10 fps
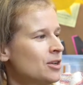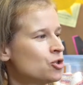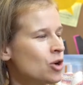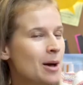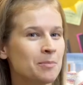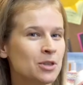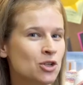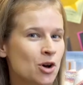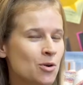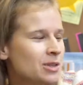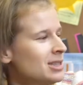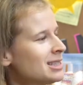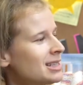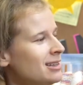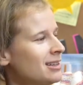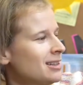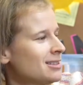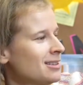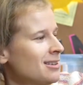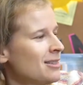Drop the dough in the
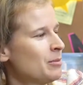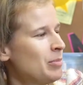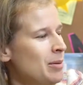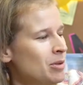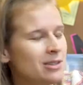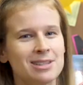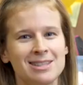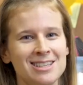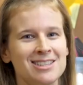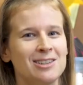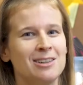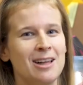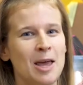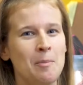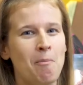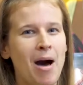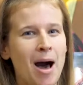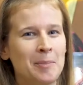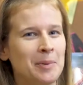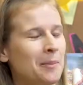skillet, the bubbles sizzle and
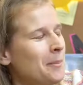pop.